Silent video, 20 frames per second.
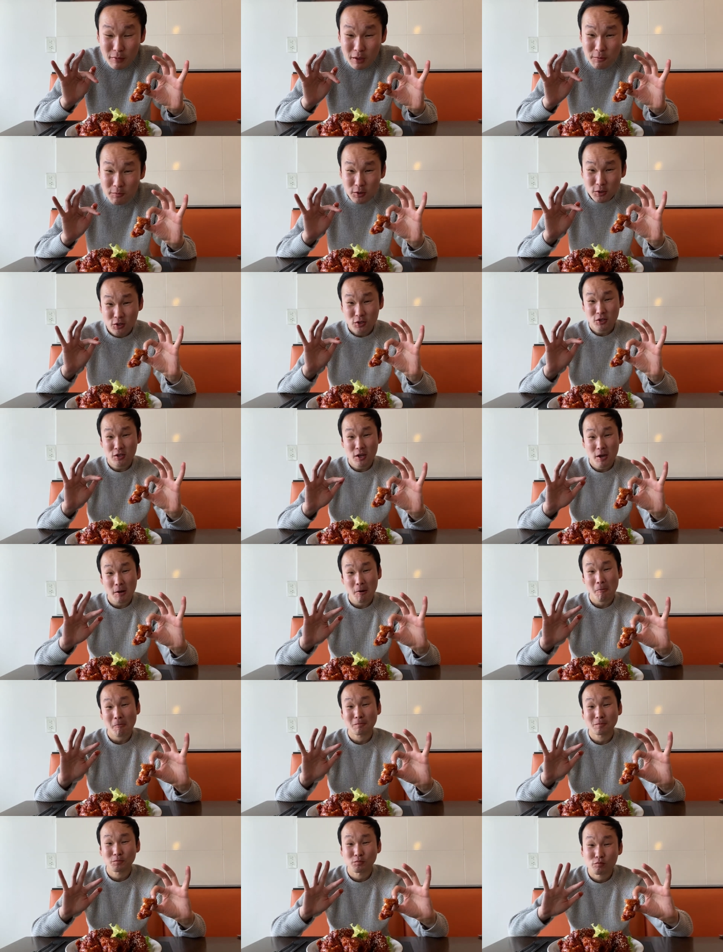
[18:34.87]
This is
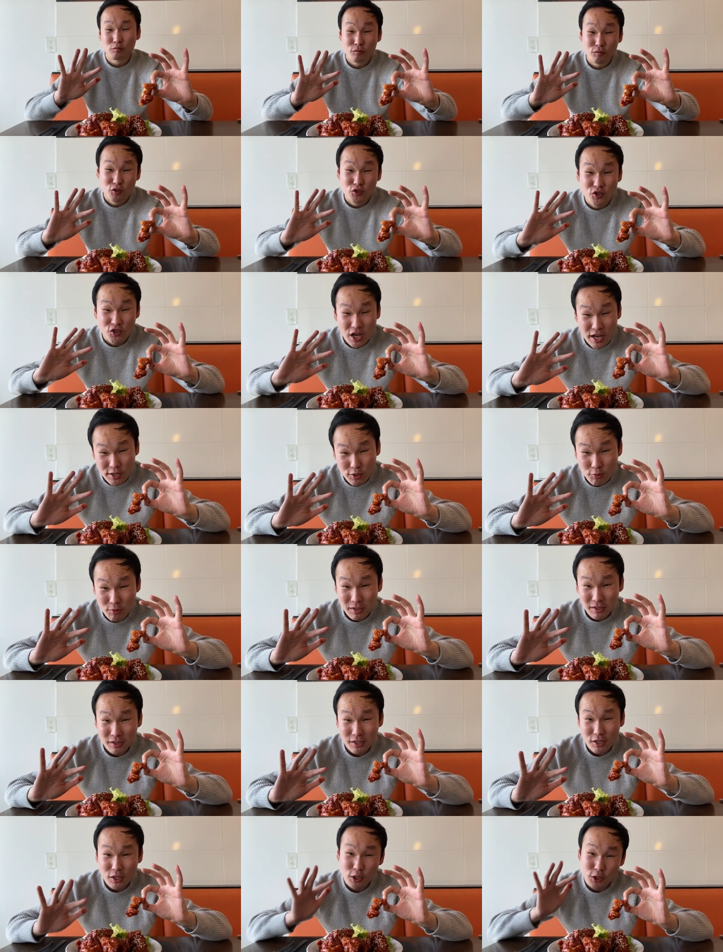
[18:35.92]
like
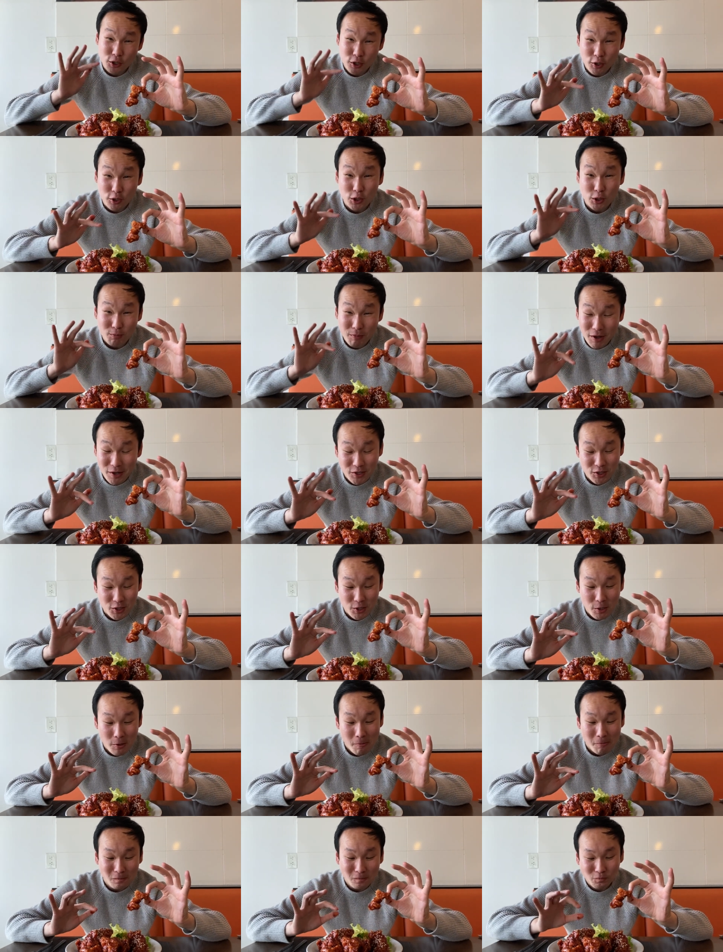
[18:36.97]
genuinely good spicy
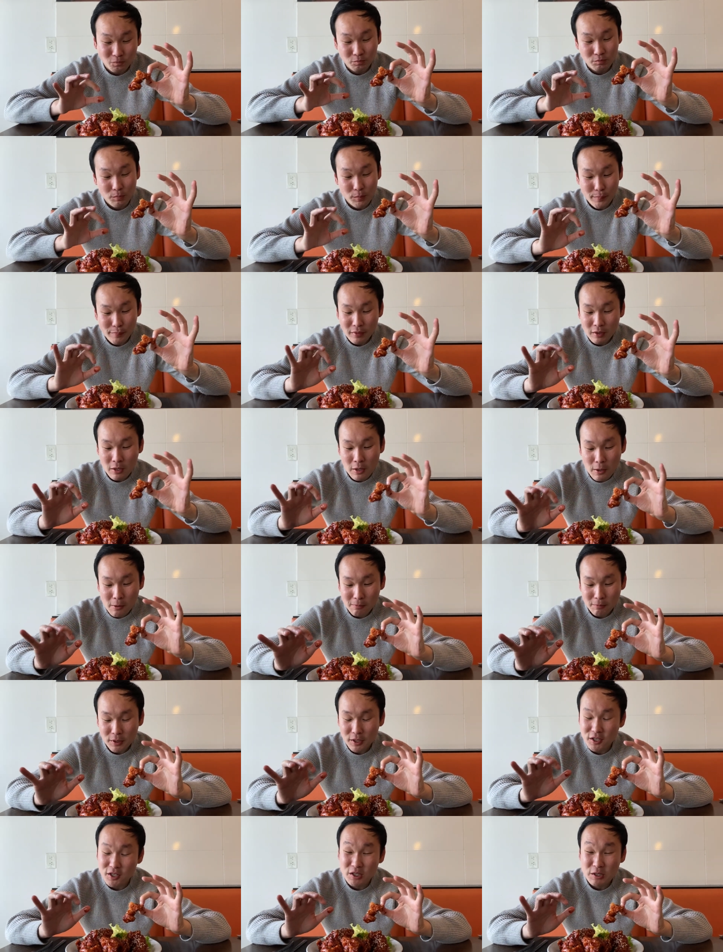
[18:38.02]

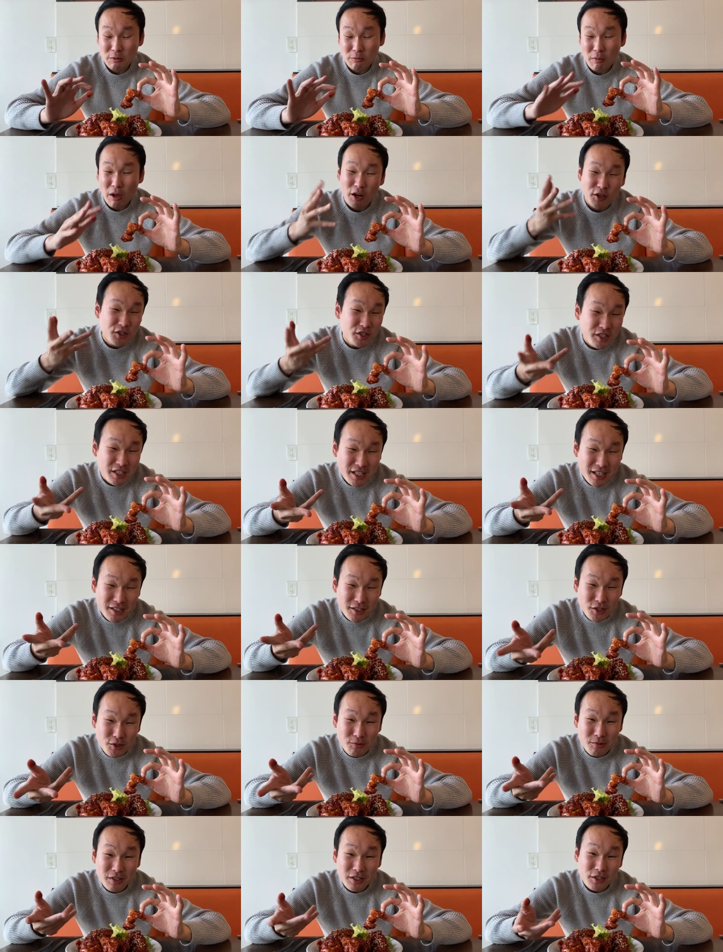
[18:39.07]
because Argentina
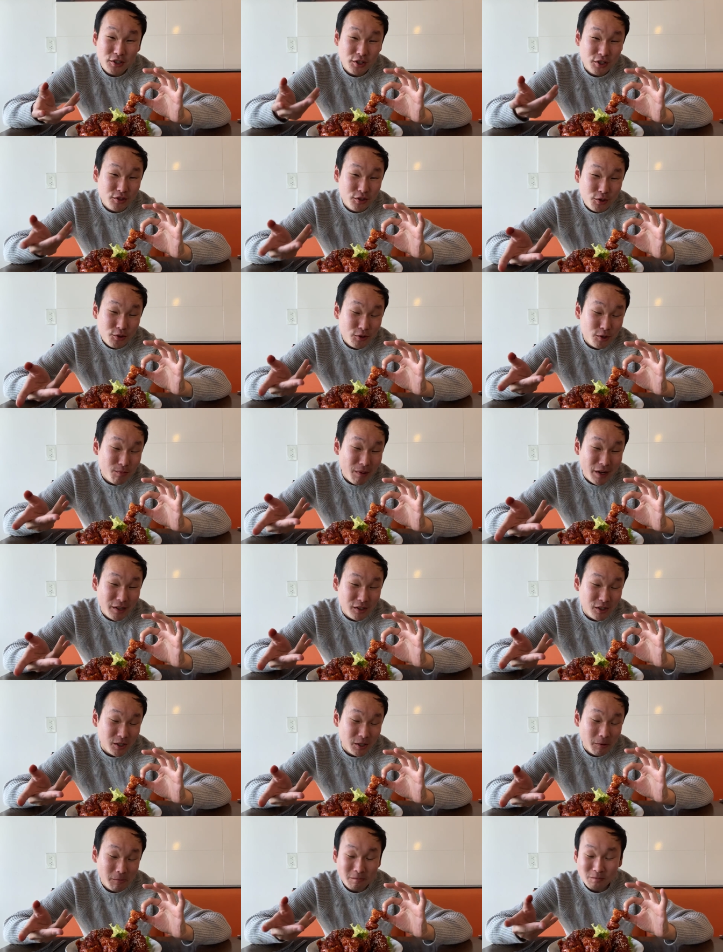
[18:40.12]
doesn't really do
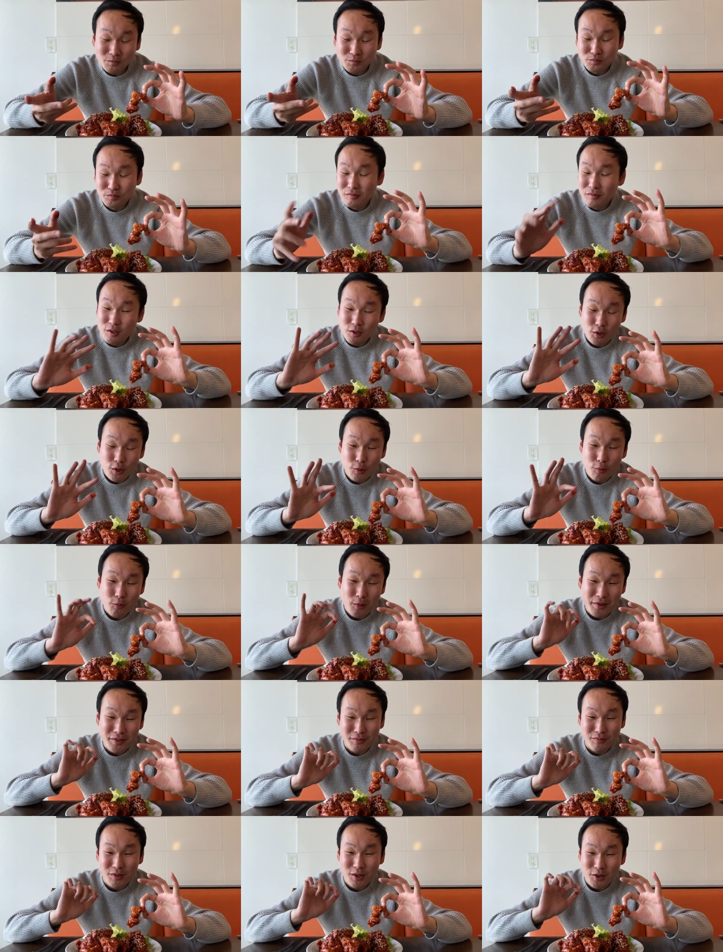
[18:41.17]
spicy. So
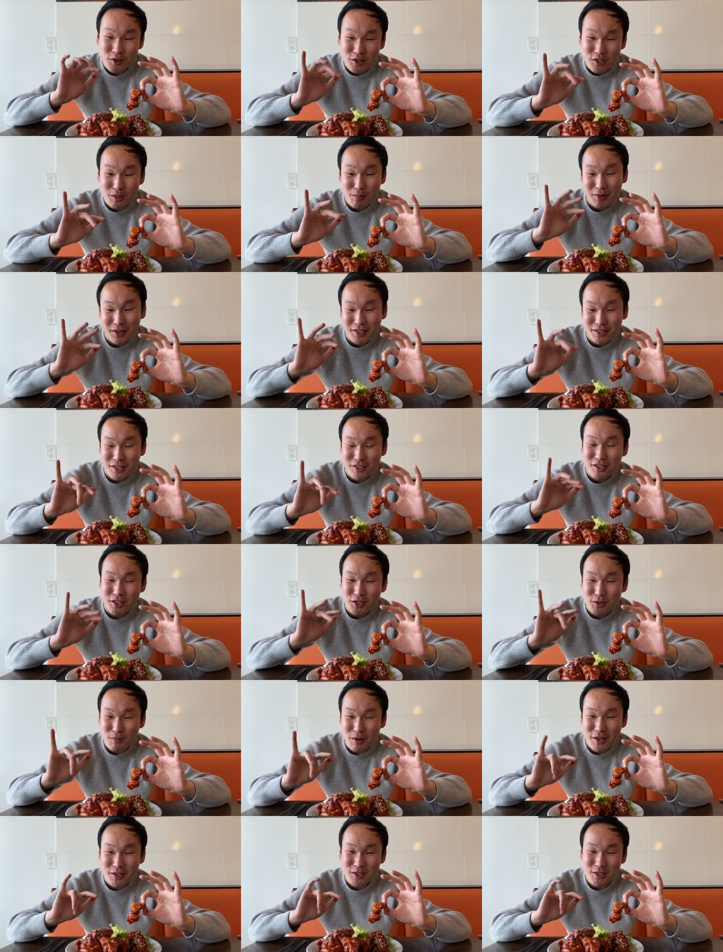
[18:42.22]
when there is a place that does
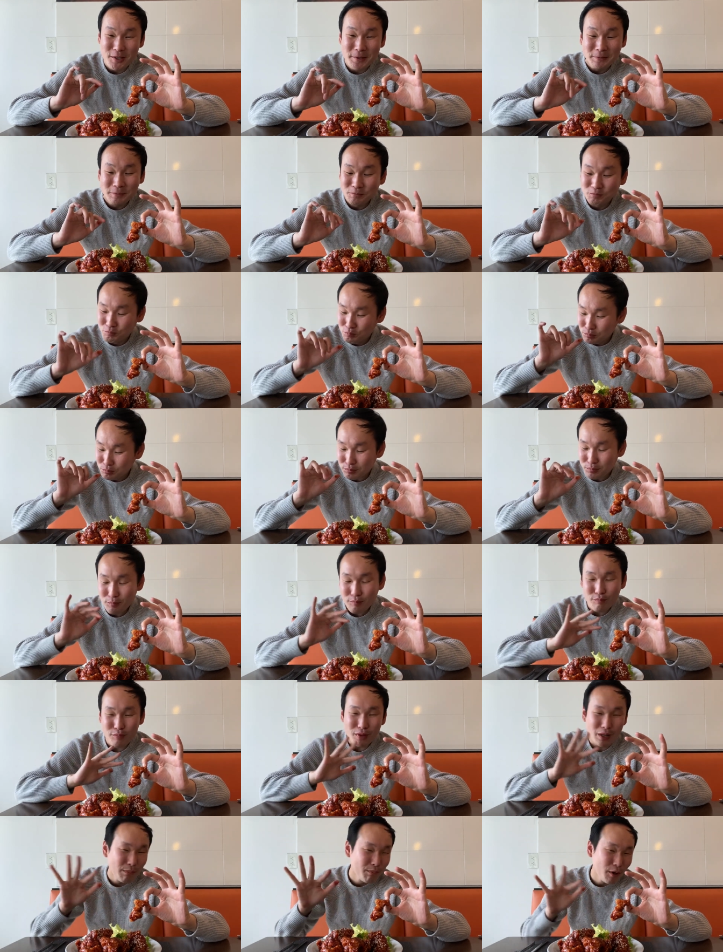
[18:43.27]
spicy,
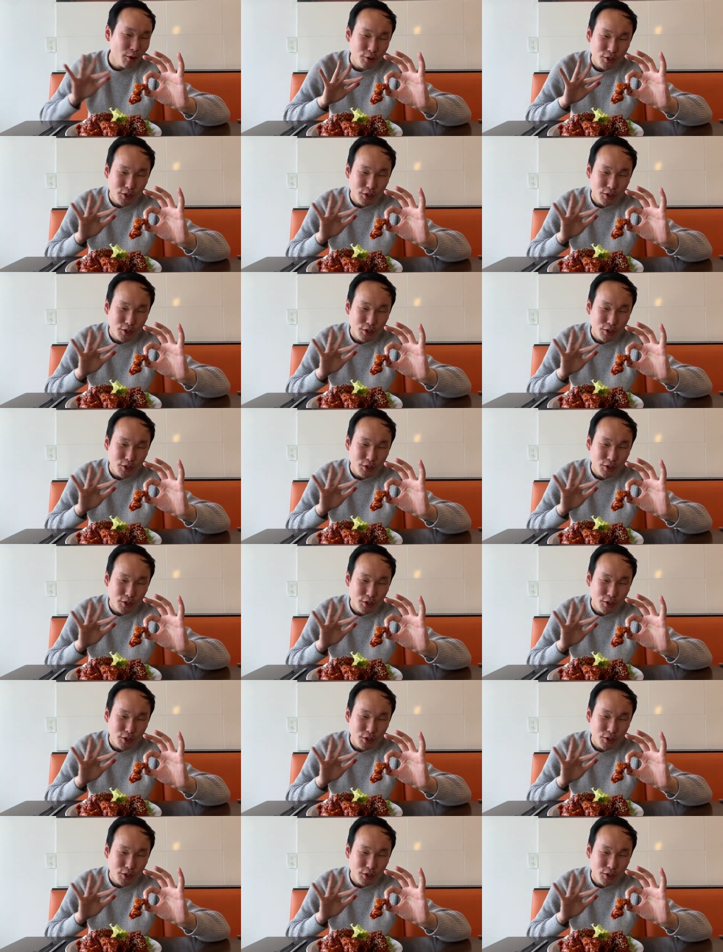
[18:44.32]
I'm always